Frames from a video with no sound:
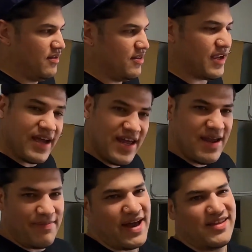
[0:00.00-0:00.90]
the gun
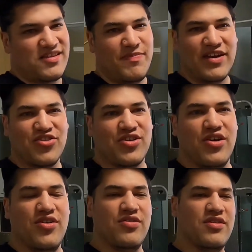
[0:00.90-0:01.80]
I bought, the Spectra
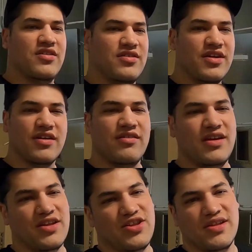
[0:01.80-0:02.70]
coat, you can
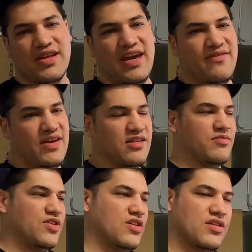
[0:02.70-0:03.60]
only adjust kVs,
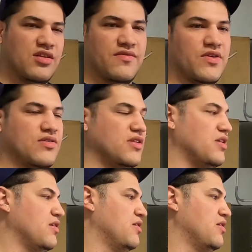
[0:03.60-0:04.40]
which is kilovolts.